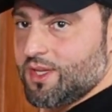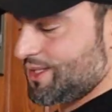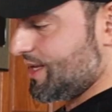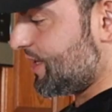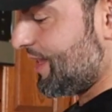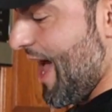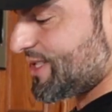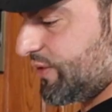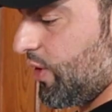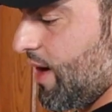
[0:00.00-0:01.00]
This thing
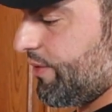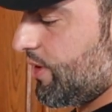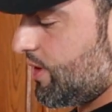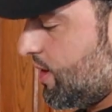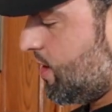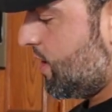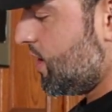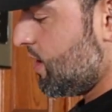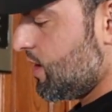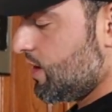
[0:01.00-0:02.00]
lasts forever.
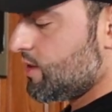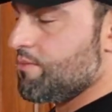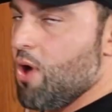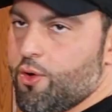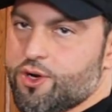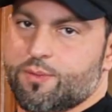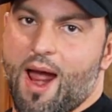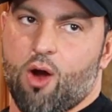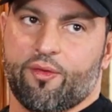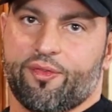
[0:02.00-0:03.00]
The motor's
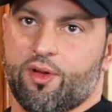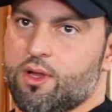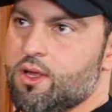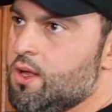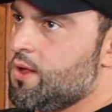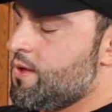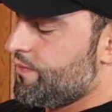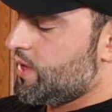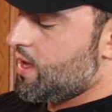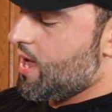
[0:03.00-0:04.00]
powerful
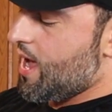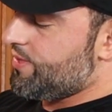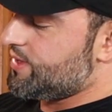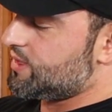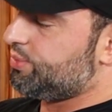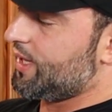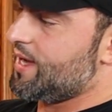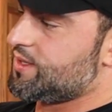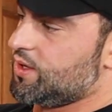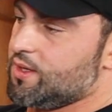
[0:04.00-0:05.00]
and these
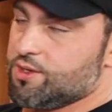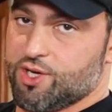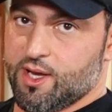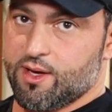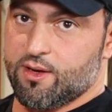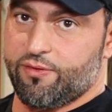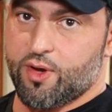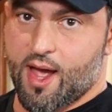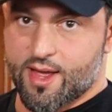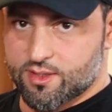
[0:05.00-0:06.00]
blades are legit. If you
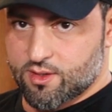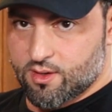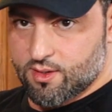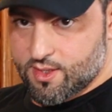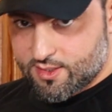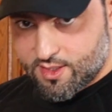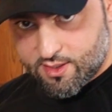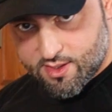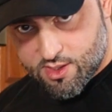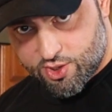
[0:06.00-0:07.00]
guys are
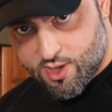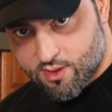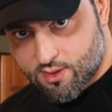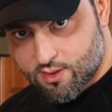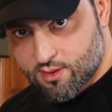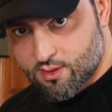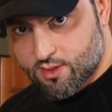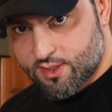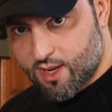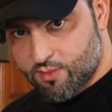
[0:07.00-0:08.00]
listening, Ninja,
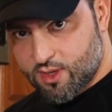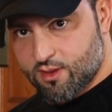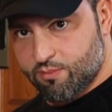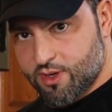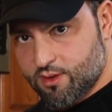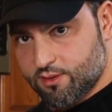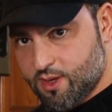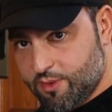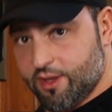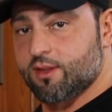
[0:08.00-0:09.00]
send me the bill.
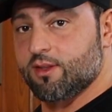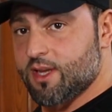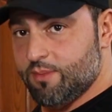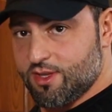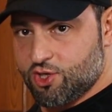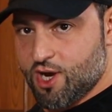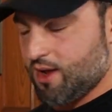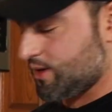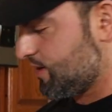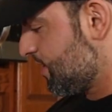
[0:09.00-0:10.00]
Send me the send me the
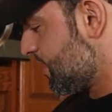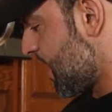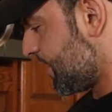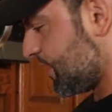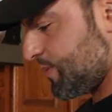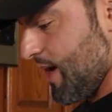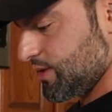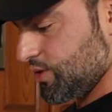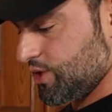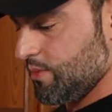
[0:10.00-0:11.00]
check. I need a
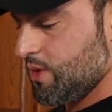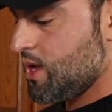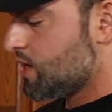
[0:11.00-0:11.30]
sponsorship.